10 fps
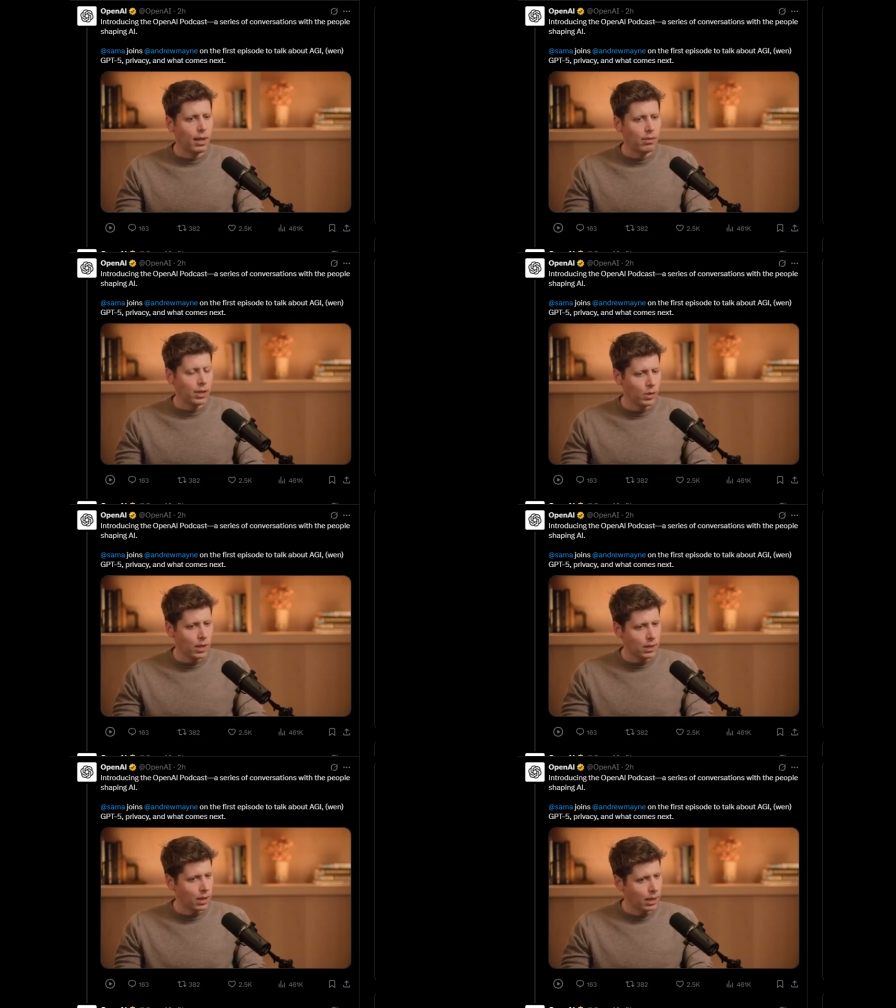And then
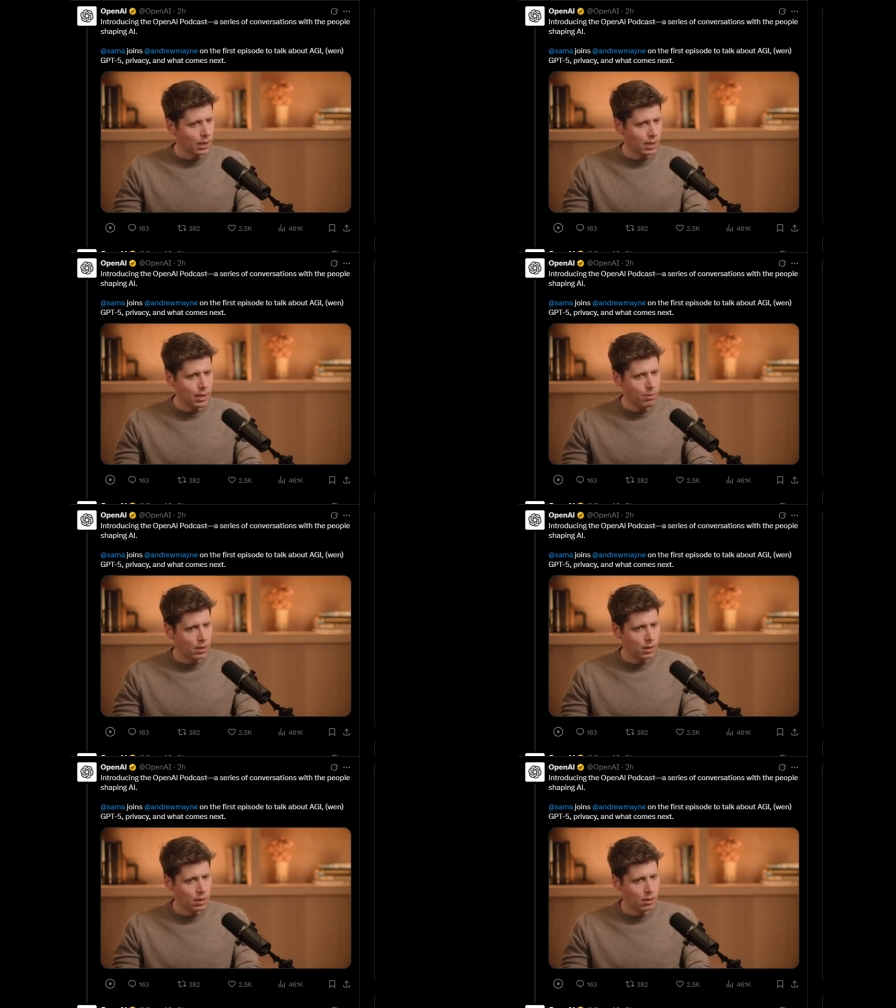eventually it's going to like
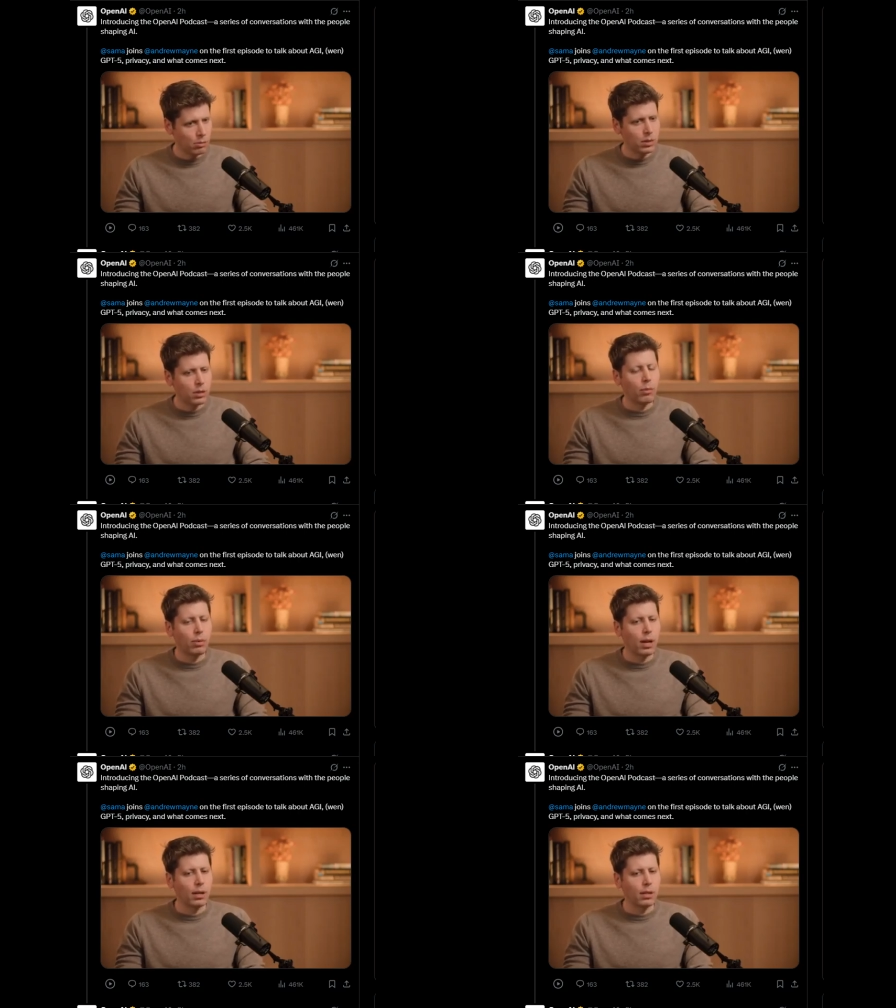seep into almost
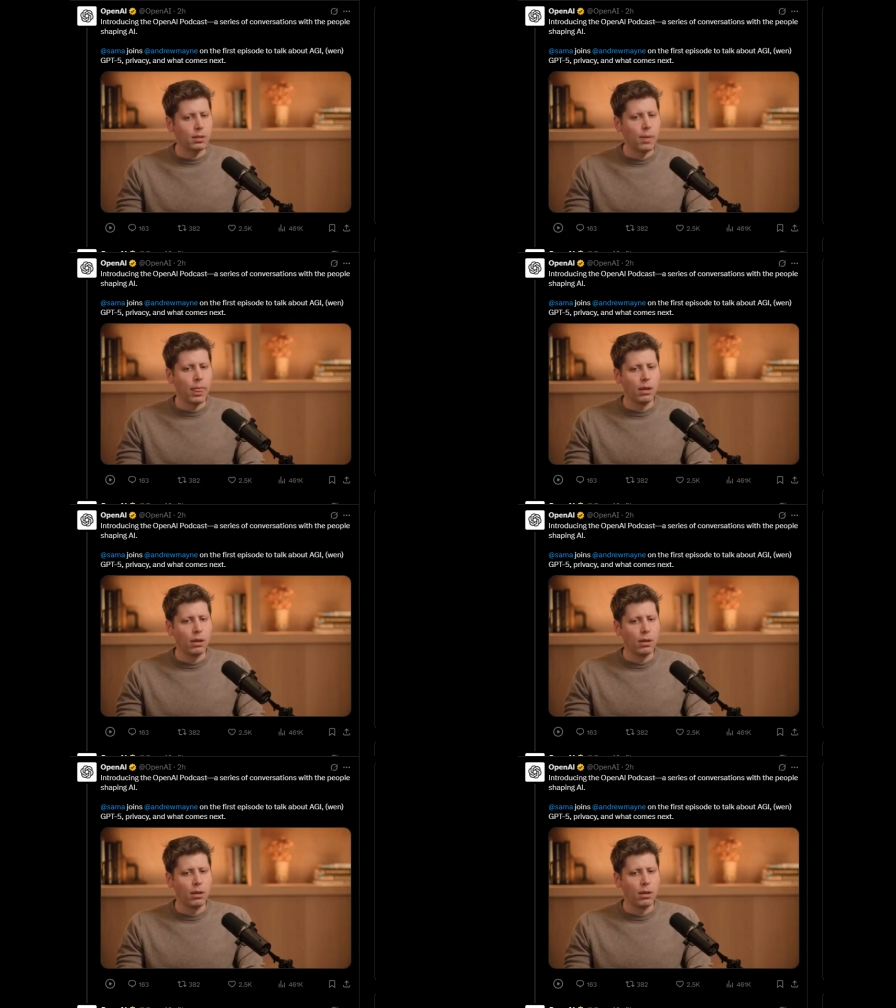all products,